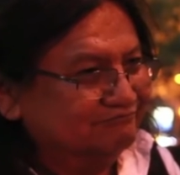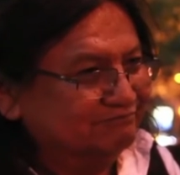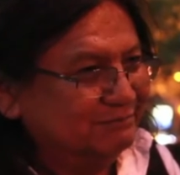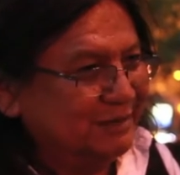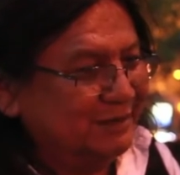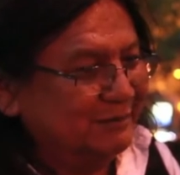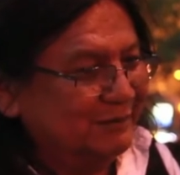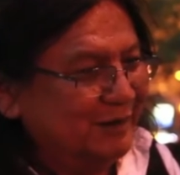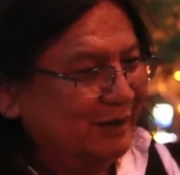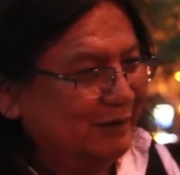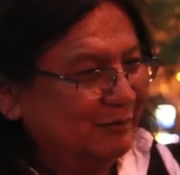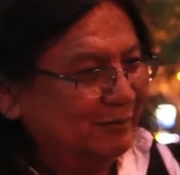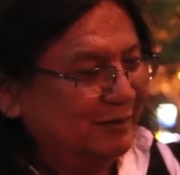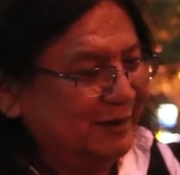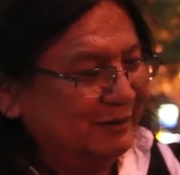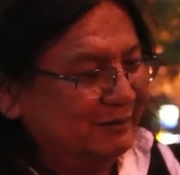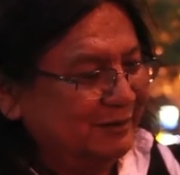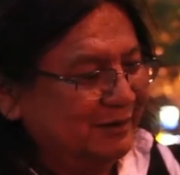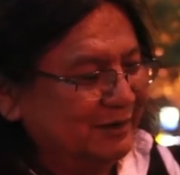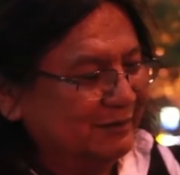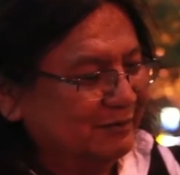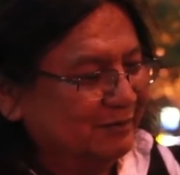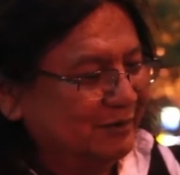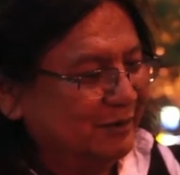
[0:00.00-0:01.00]
how people
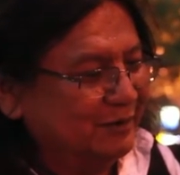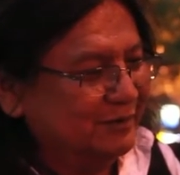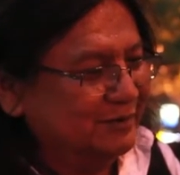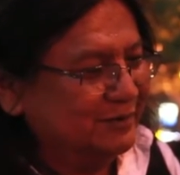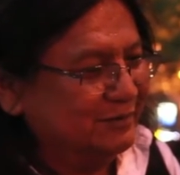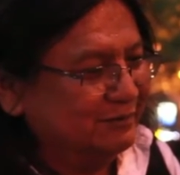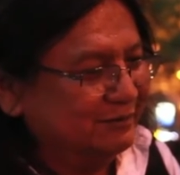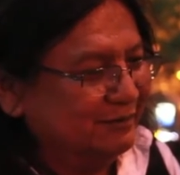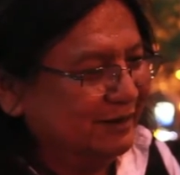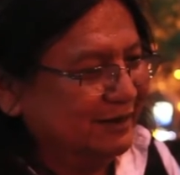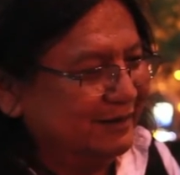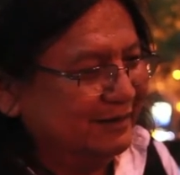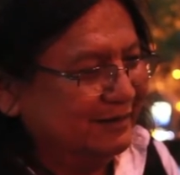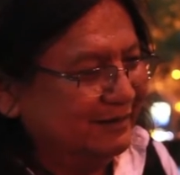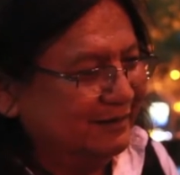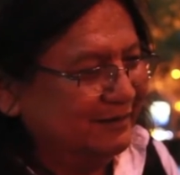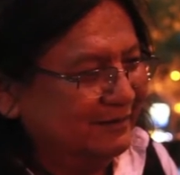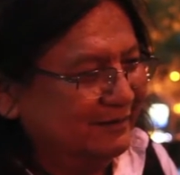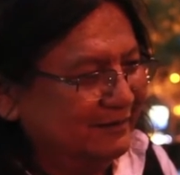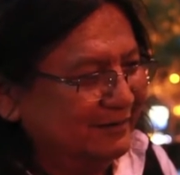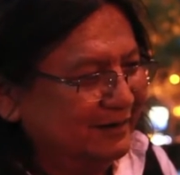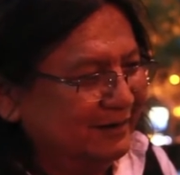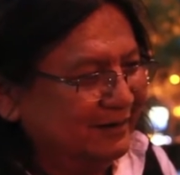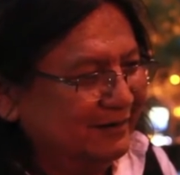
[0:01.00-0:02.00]
approach weather,
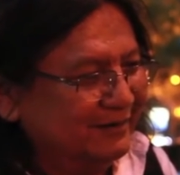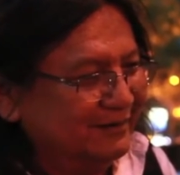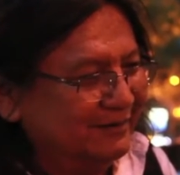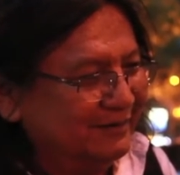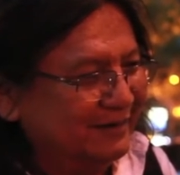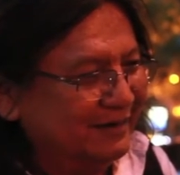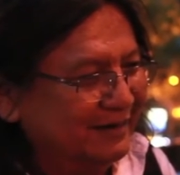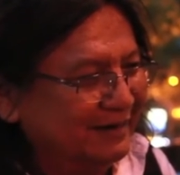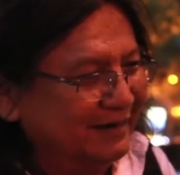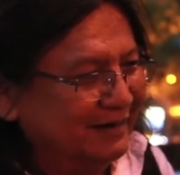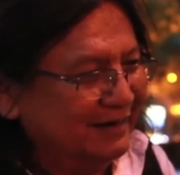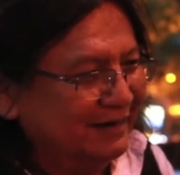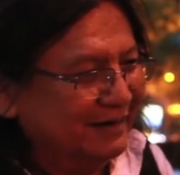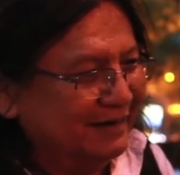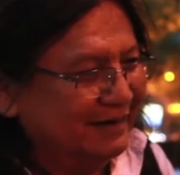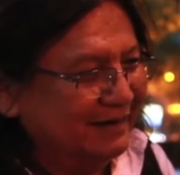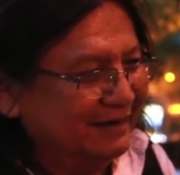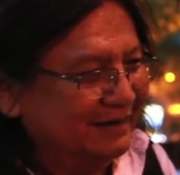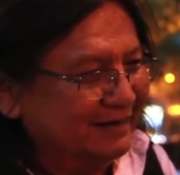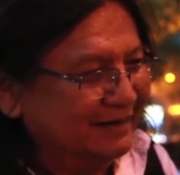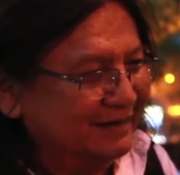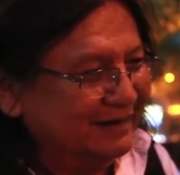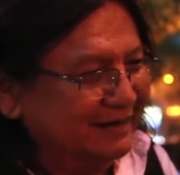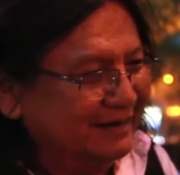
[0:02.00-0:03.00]
you know,
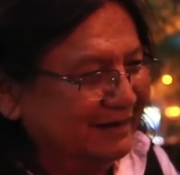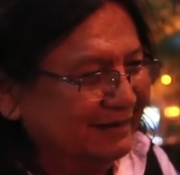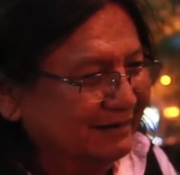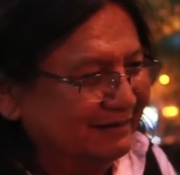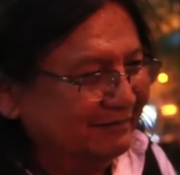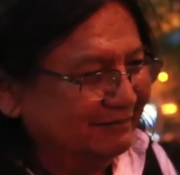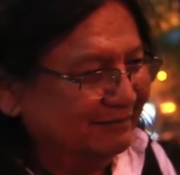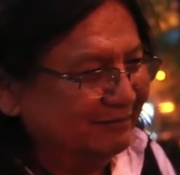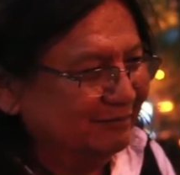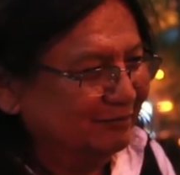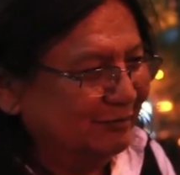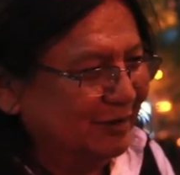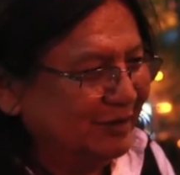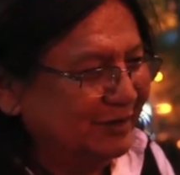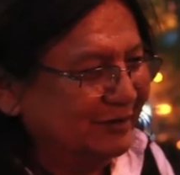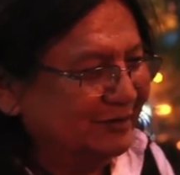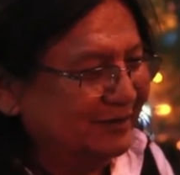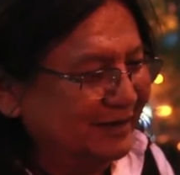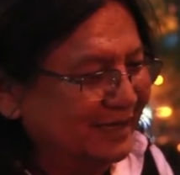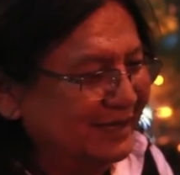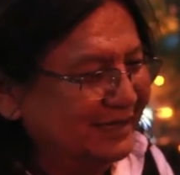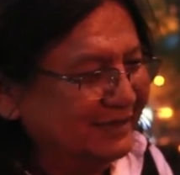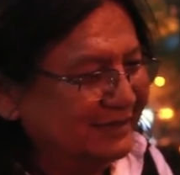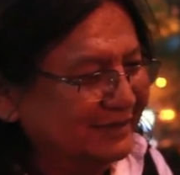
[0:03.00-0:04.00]
and Mother
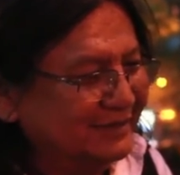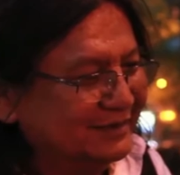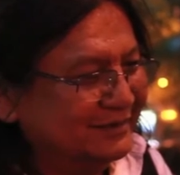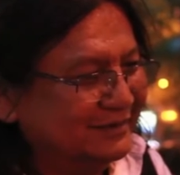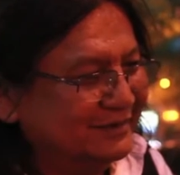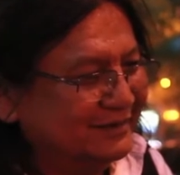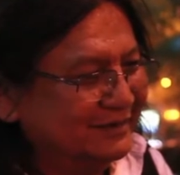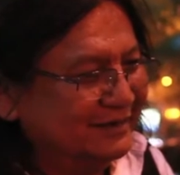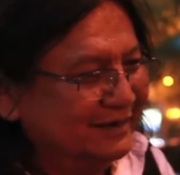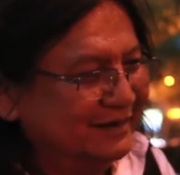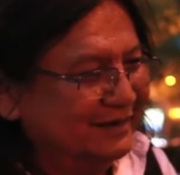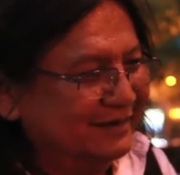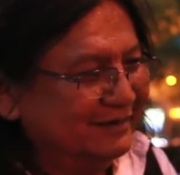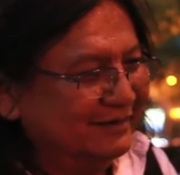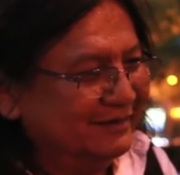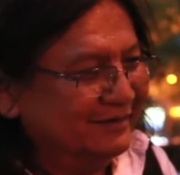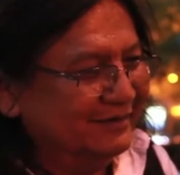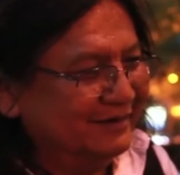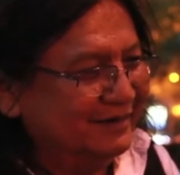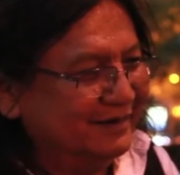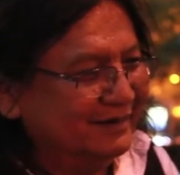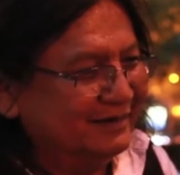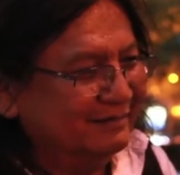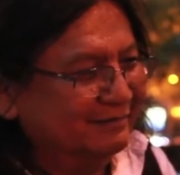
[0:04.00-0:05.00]
Nature, you know,
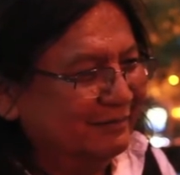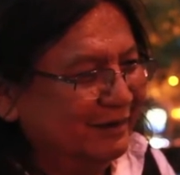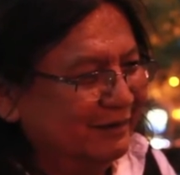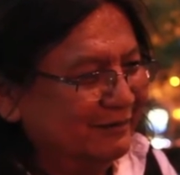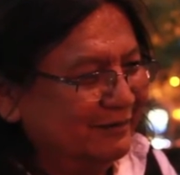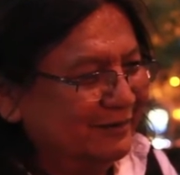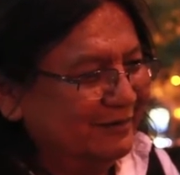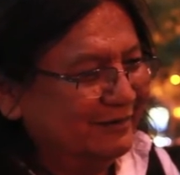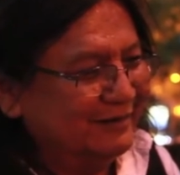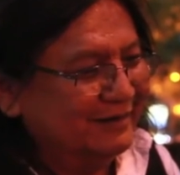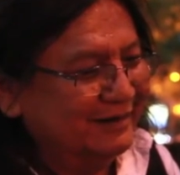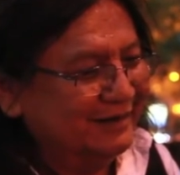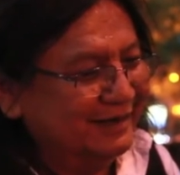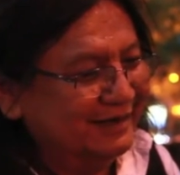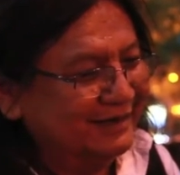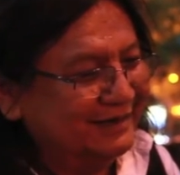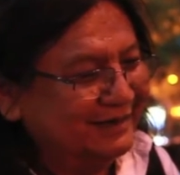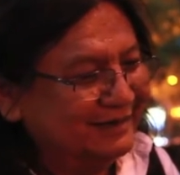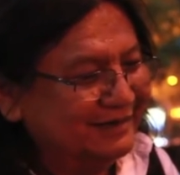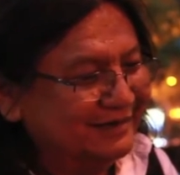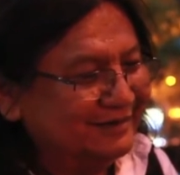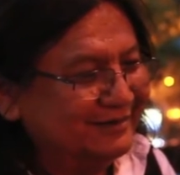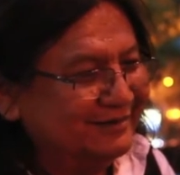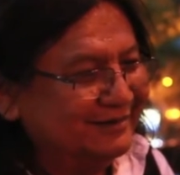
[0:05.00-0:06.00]
and how they're connected.
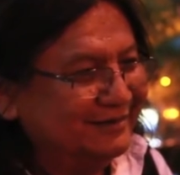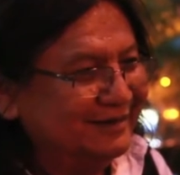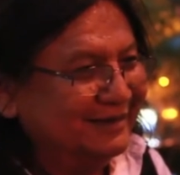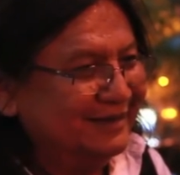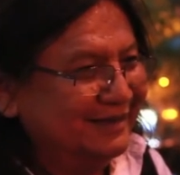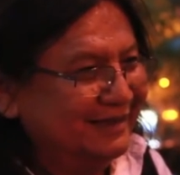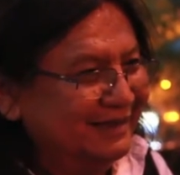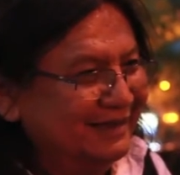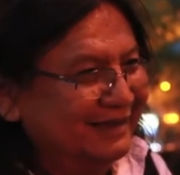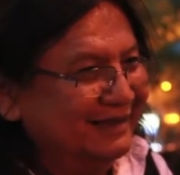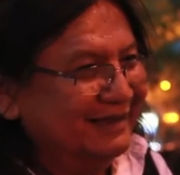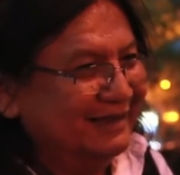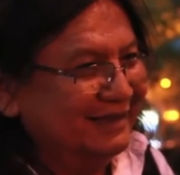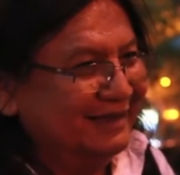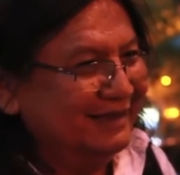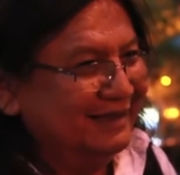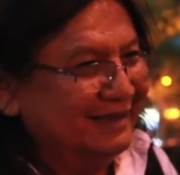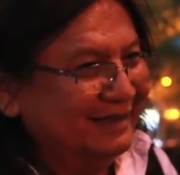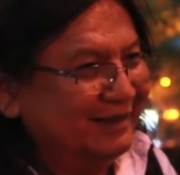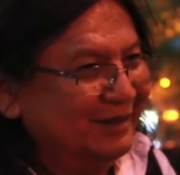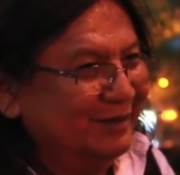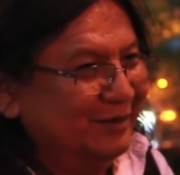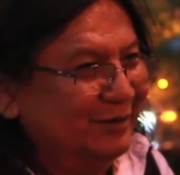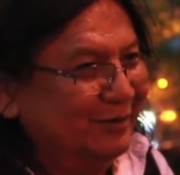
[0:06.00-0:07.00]
So,
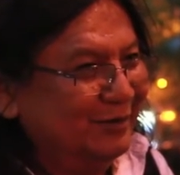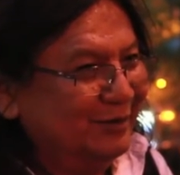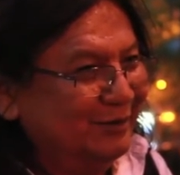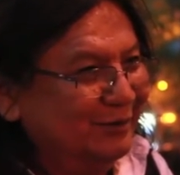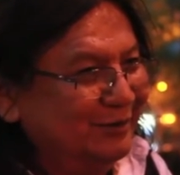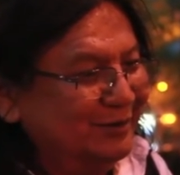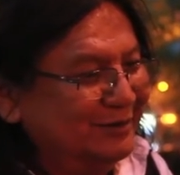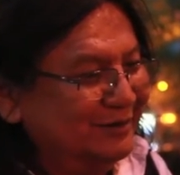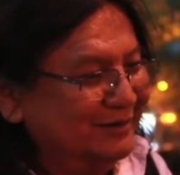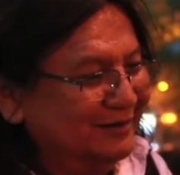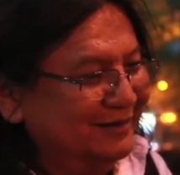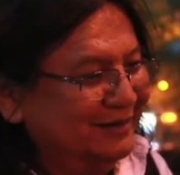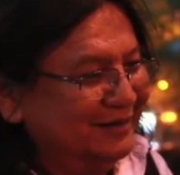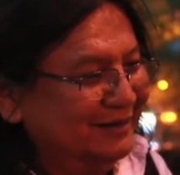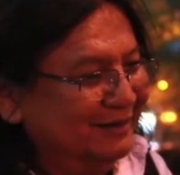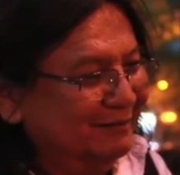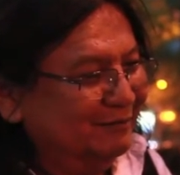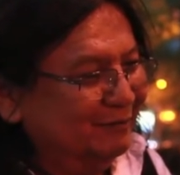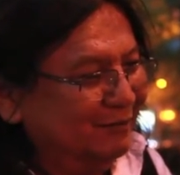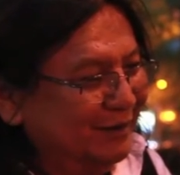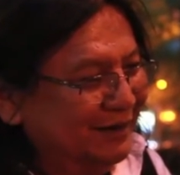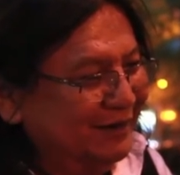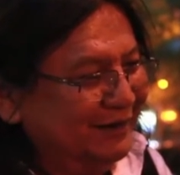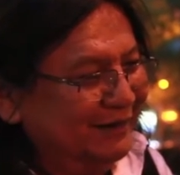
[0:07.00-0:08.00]
no, those are the
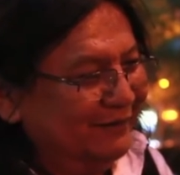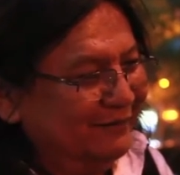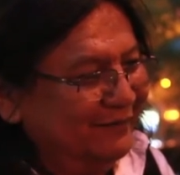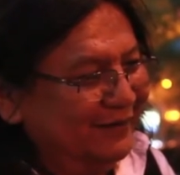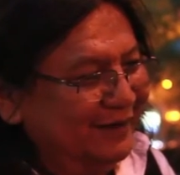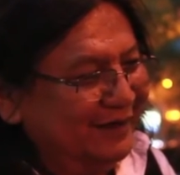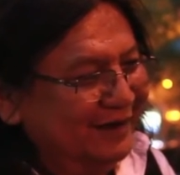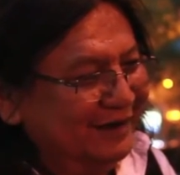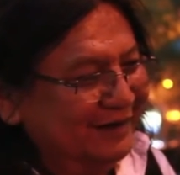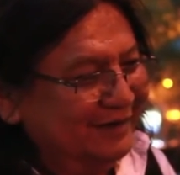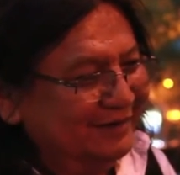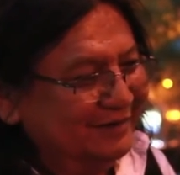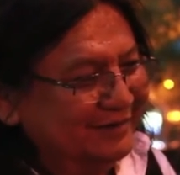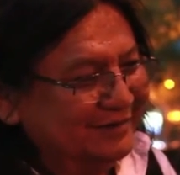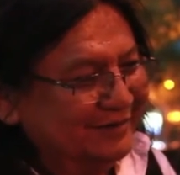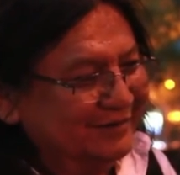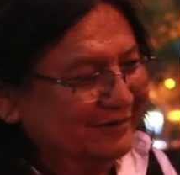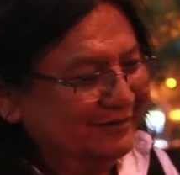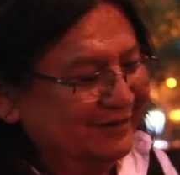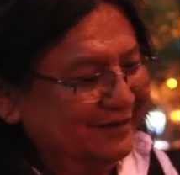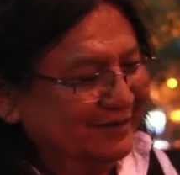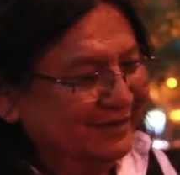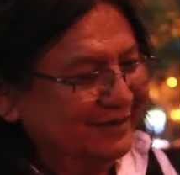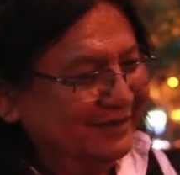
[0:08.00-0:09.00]
bigger values of
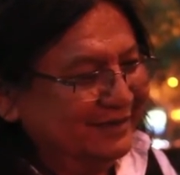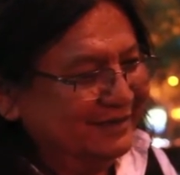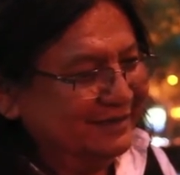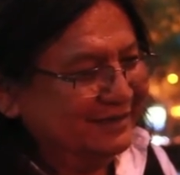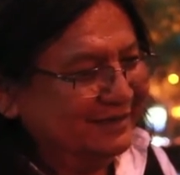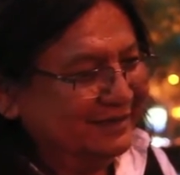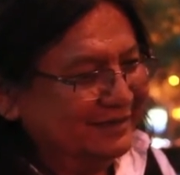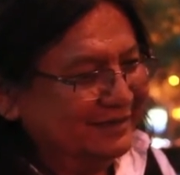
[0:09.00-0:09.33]
Indigenous